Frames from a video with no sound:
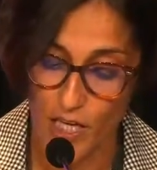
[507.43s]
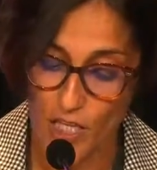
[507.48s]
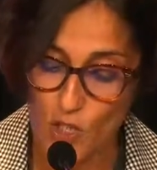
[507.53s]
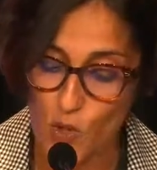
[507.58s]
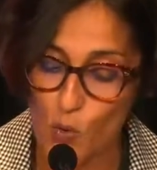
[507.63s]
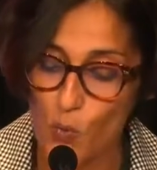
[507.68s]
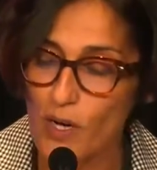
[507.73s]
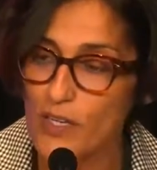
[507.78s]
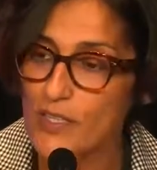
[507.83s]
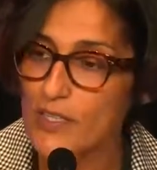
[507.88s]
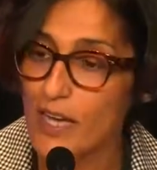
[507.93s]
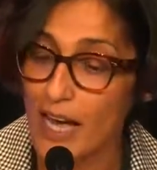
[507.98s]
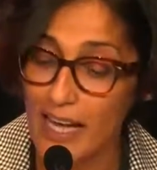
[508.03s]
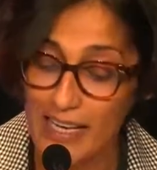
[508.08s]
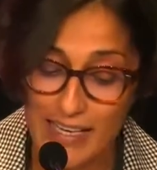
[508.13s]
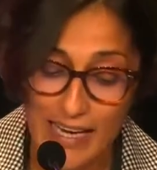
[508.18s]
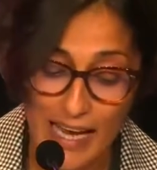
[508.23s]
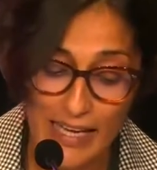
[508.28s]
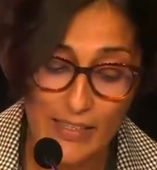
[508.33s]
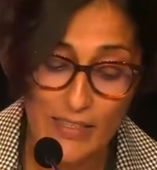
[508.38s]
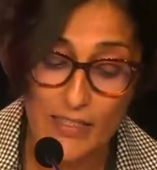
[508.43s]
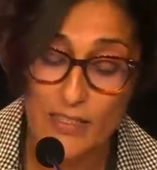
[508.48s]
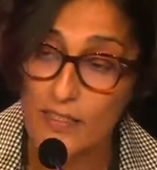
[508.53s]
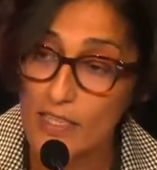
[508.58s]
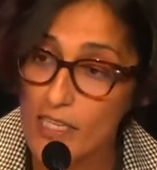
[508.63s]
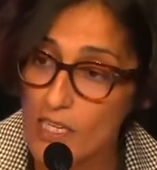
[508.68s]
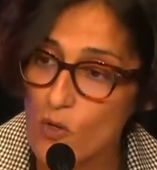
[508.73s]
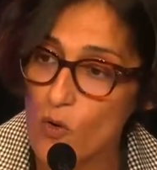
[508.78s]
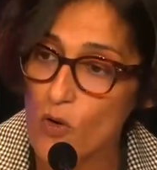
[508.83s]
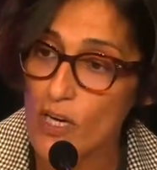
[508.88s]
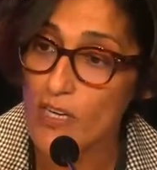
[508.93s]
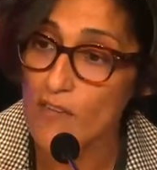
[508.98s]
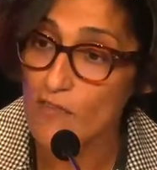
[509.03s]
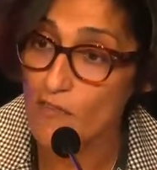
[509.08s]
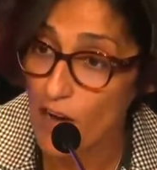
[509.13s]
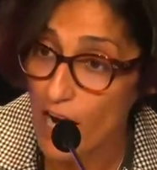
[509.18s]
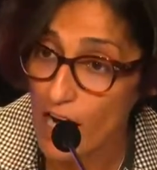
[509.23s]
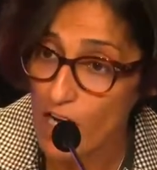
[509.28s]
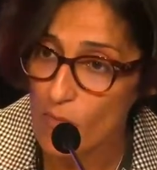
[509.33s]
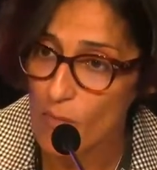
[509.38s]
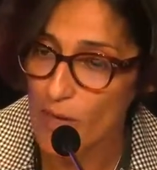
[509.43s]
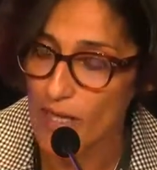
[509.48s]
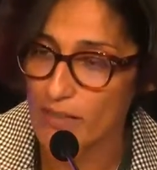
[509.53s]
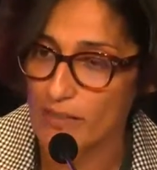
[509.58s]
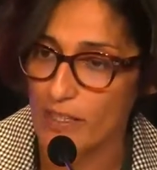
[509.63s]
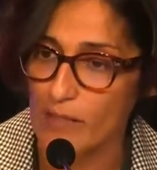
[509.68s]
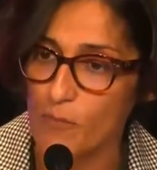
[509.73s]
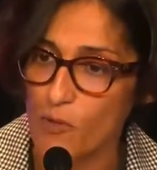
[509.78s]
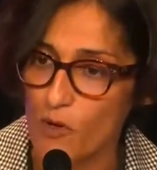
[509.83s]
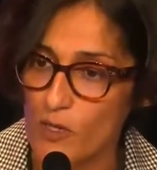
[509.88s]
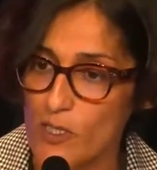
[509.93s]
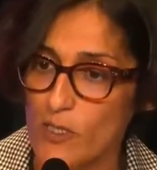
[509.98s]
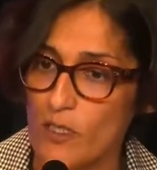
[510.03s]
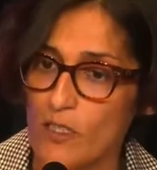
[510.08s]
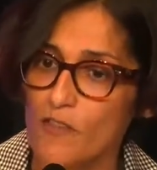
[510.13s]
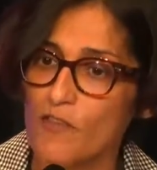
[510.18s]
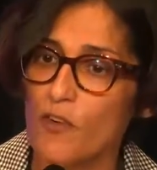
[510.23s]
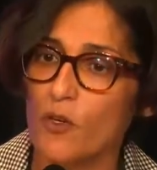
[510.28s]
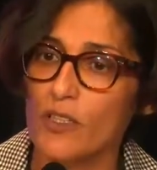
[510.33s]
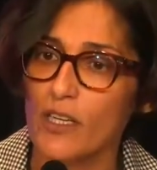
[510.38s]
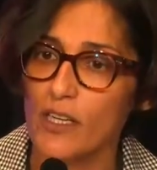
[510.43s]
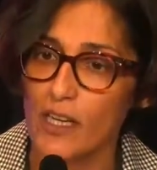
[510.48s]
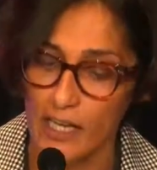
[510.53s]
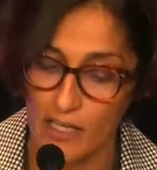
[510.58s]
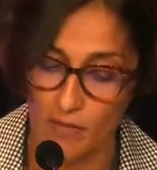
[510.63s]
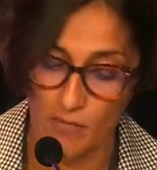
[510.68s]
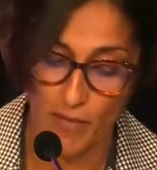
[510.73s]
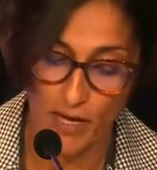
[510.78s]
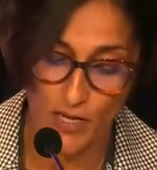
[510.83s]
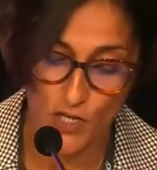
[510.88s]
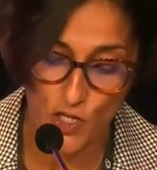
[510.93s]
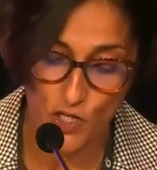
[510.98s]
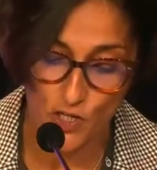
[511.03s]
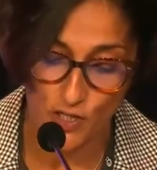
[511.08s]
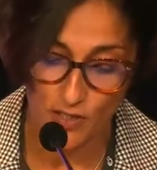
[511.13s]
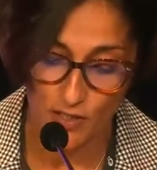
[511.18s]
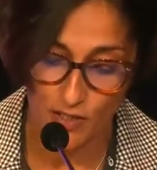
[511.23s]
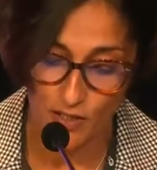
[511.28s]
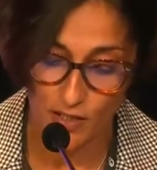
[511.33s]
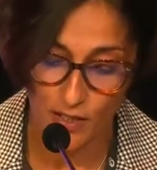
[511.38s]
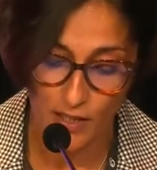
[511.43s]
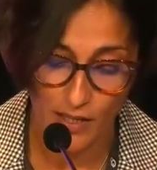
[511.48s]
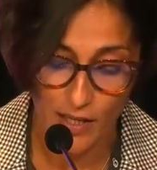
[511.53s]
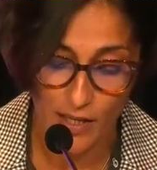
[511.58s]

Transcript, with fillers: towards a net zero environment that President von der Leyen mentioned.